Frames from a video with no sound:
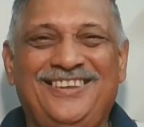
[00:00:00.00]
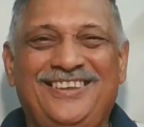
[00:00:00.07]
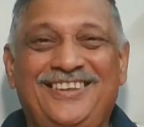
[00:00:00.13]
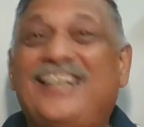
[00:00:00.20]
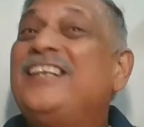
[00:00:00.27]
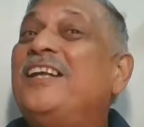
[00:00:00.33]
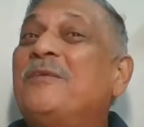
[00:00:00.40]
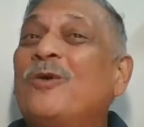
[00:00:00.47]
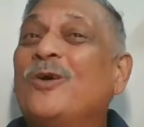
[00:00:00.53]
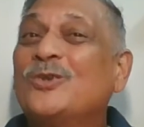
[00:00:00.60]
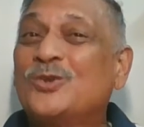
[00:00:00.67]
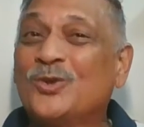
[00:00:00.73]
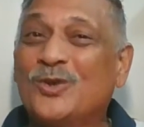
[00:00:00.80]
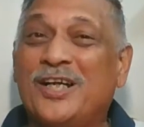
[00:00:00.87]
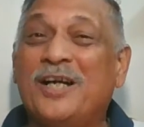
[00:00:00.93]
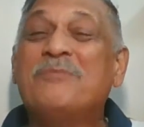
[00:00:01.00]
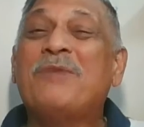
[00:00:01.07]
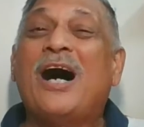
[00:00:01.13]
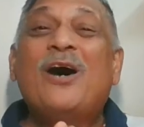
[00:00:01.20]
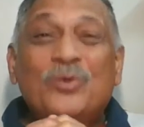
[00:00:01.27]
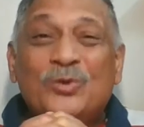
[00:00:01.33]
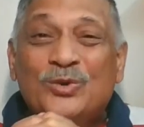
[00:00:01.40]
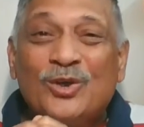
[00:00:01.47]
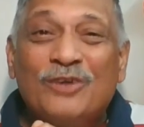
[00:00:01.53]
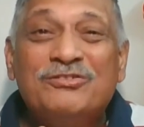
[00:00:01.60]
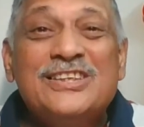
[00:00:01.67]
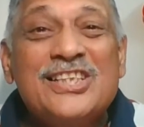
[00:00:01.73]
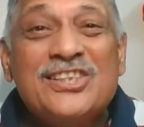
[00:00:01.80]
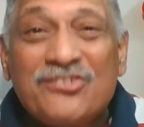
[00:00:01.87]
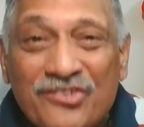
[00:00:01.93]
Let them also come out of
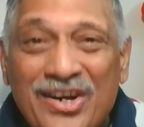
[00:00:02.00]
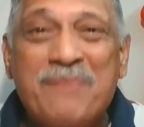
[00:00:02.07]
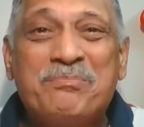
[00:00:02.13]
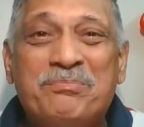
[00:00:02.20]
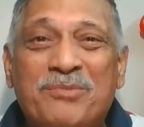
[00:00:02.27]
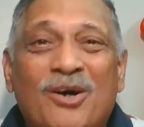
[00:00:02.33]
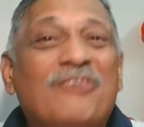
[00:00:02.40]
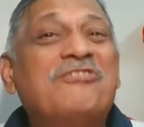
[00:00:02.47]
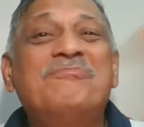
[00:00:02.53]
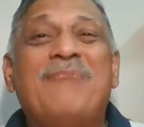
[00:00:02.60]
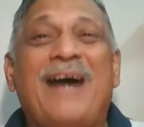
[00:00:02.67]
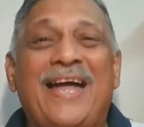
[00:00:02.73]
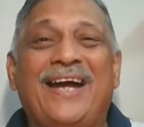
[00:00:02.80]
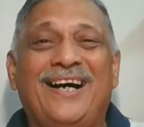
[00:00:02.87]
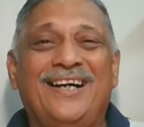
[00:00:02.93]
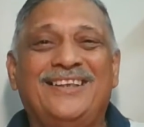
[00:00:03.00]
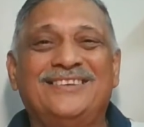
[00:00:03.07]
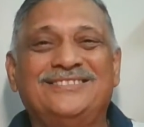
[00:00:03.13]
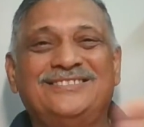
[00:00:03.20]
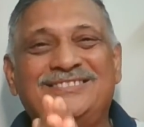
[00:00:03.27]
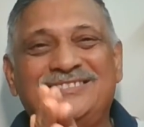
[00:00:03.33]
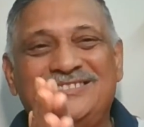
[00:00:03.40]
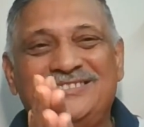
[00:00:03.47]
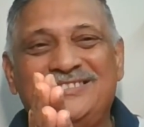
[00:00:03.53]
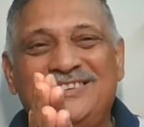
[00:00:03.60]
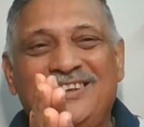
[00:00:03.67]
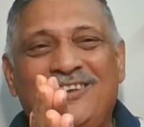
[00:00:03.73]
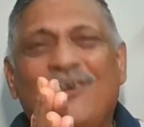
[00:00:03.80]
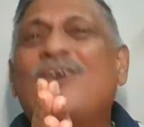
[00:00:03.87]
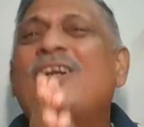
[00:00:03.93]
this trap of Maya,
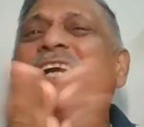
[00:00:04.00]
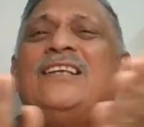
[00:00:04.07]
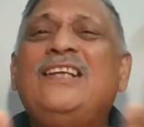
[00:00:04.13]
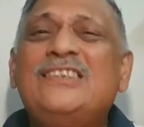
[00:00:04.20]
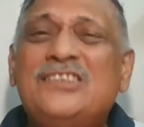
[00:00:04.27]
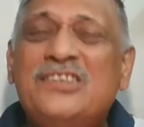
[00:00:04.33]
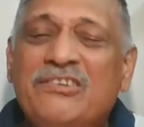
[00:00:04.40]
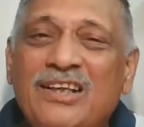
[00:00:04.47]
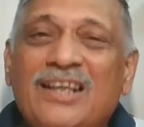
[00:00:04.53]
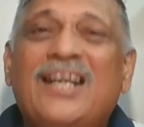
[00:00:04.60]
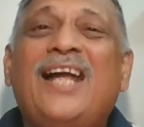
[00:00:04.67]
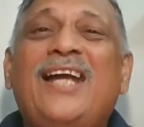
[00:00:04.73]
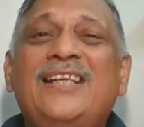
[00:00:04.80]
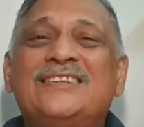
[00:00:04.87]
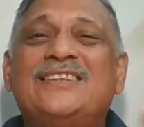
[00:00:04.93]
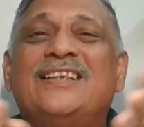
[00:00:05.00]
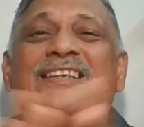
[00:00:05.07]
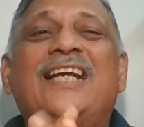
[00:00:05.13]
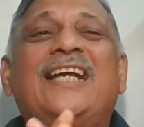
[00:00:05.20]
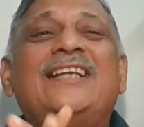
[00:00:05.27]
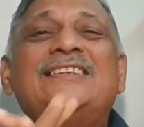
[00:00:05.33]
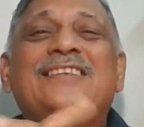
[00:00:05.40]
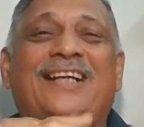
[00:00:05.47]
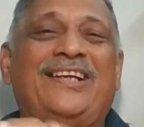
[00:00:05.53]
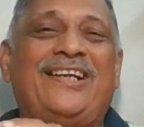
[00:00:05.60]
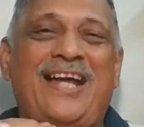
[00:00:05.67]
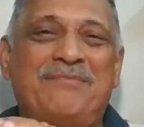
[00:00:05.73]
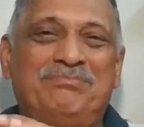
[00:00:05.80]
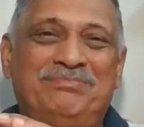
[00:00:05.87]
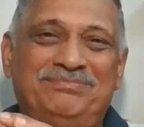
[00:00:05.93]
or at least realize that there is a
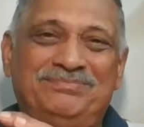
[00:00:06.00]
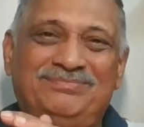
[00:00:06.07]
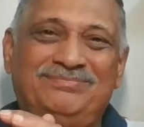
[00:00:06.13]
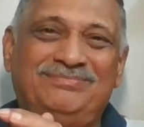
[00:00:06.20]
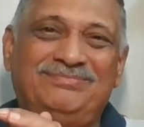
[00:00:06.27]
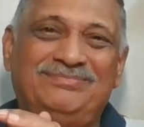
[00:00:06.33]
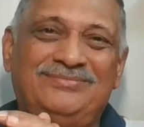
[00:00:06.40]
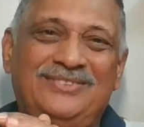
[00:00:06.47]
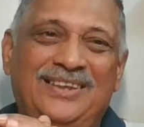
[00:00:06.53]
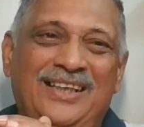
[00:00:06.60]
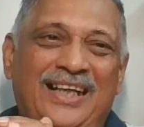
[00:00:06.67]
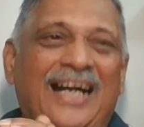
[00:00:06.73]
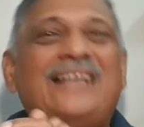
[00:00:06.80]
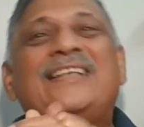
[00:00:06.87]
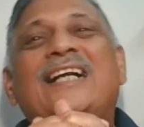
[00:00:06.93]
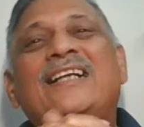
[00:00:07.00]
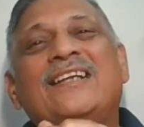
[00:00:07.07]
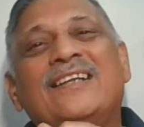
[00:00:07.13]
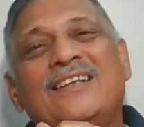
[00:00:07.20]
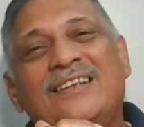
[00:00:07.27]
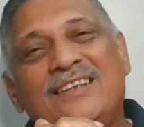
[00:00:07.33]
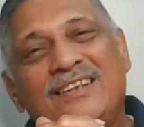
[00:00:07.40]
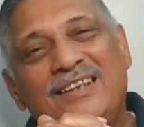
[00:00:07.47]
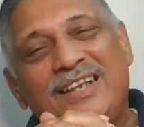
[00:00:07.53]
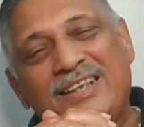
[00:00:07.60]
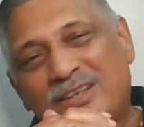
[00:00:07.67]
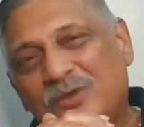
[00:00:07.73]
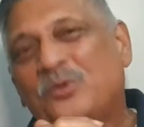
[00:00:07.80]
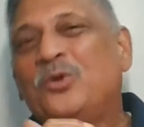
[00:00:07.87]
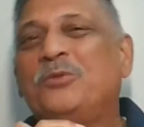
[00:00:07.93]
trap and that
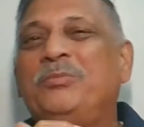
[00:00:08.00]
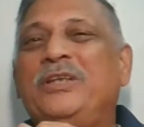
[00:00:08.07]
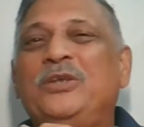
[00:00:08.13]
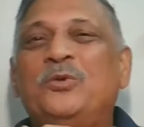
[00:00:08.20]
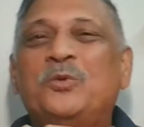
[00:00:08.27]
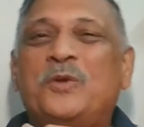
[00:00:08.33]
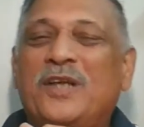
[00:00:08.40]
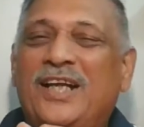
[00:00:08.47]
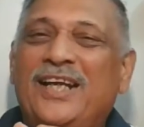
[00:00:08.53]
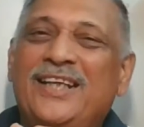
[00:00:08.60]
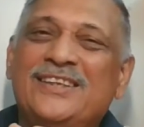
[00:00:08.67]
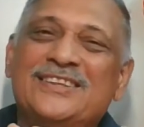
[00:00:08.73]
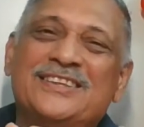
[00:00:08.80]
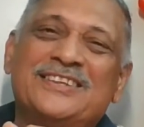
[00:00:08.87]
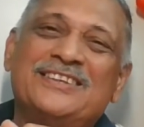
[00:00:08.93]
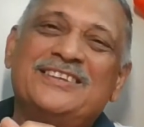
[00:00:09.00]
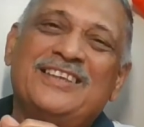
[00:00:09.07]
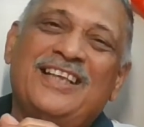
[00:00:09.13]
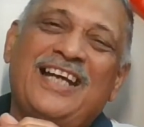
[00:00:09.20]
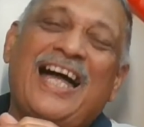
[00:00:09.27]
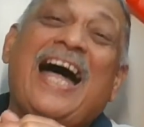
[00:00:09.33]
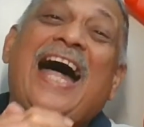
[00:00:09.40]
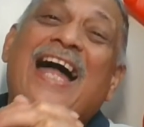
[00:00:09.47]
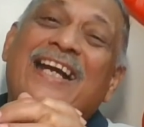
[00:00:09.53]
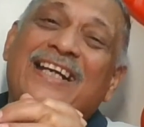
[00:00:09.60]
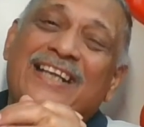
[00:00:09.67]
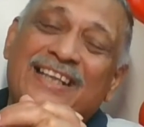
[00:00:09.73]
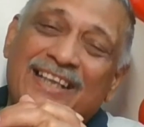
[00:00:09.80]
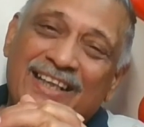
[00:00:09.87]
it could be utilized and